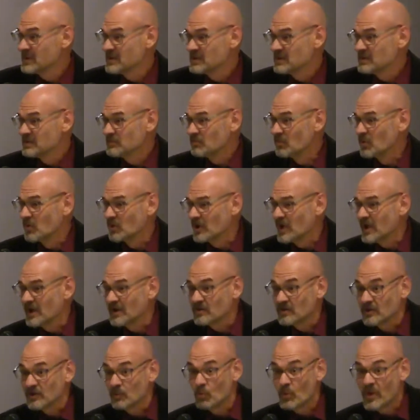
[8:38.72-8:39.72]
more
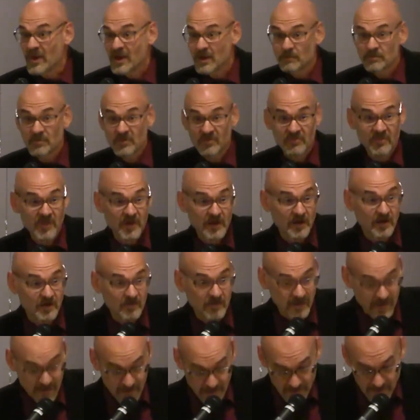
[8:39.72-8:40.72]
likely wane
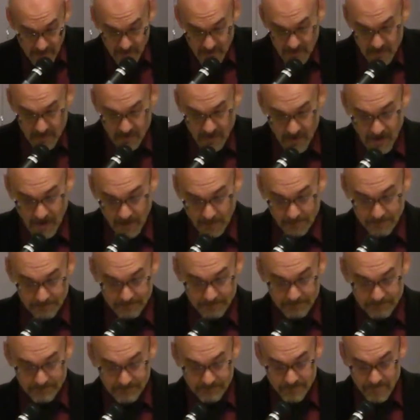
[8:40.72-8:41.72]
pathetically,
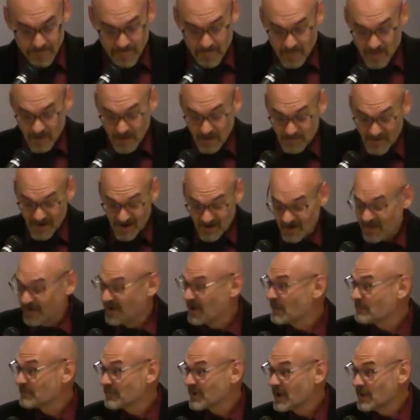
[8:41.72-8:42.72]
about an
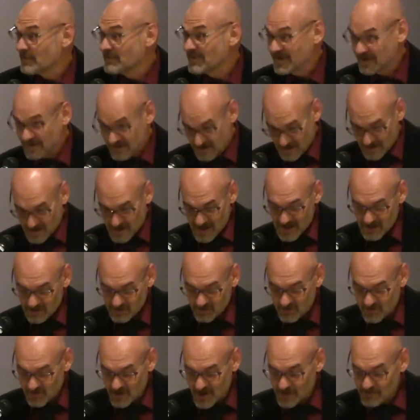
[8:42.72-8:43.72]
upcoming
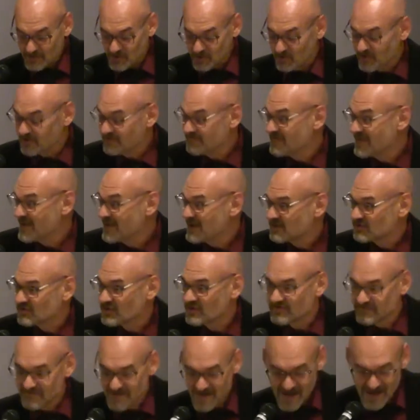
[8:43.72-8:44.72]
astronomical event
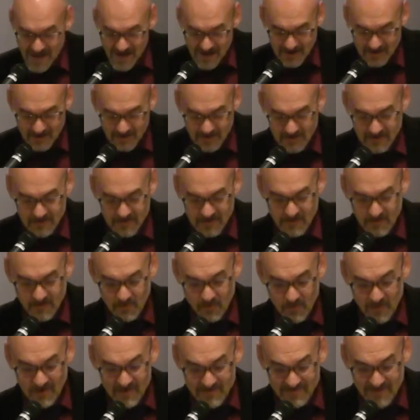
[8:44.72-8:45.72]
or fact,
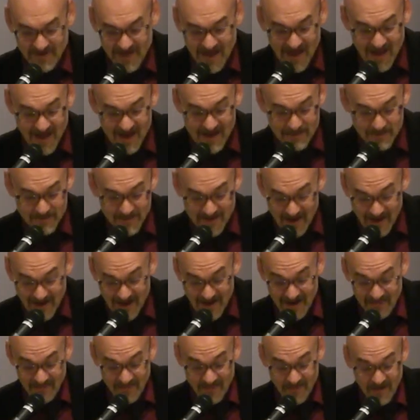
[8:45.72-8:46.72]
or even hide
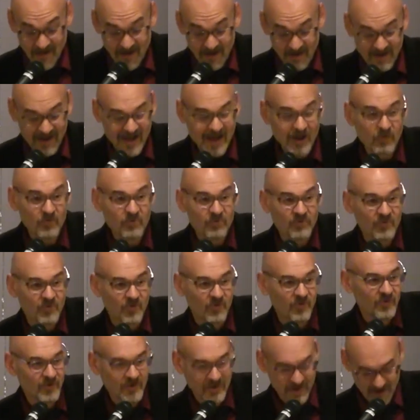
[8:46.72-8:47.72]
behind a
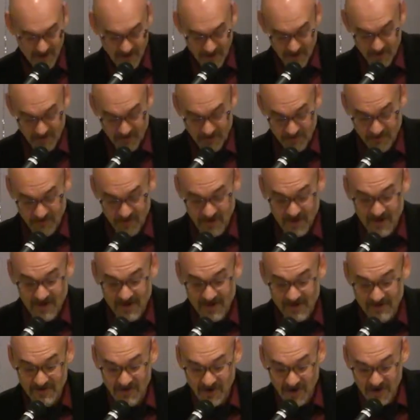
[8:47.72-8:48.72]
council in
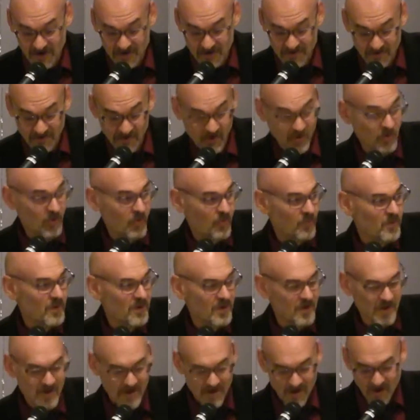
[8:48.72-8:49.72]
a dark dome,
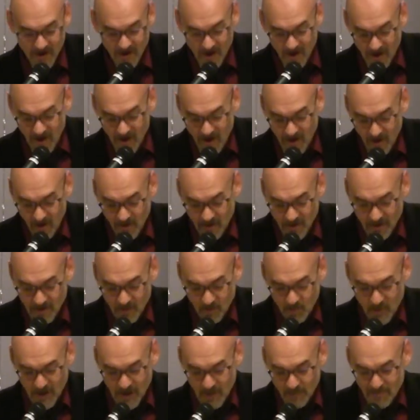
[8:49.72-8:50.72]
all
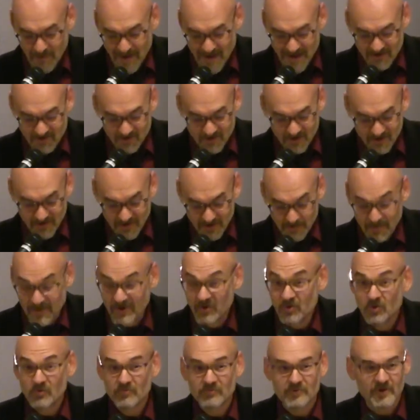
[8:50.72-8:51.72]
while magically
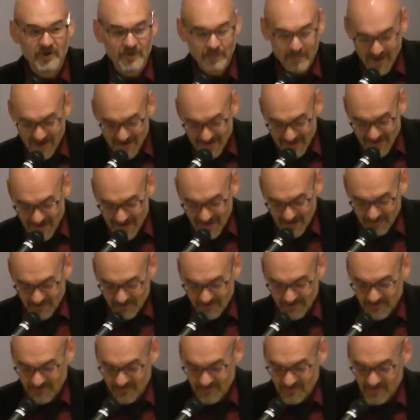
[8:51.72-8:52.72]
maneuvering my
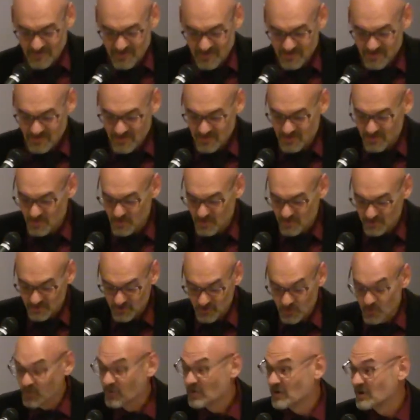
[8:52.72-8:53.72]
guests through a
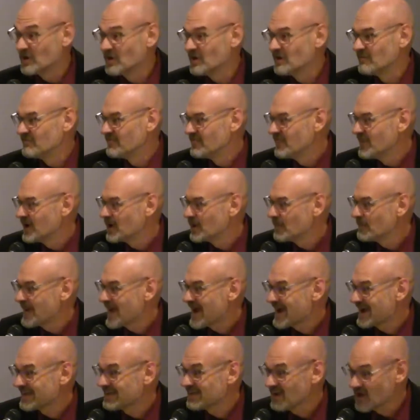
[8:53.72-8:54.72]
tour of their
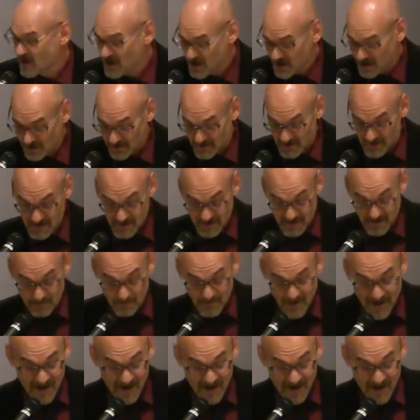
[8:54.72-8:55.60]
backyard in my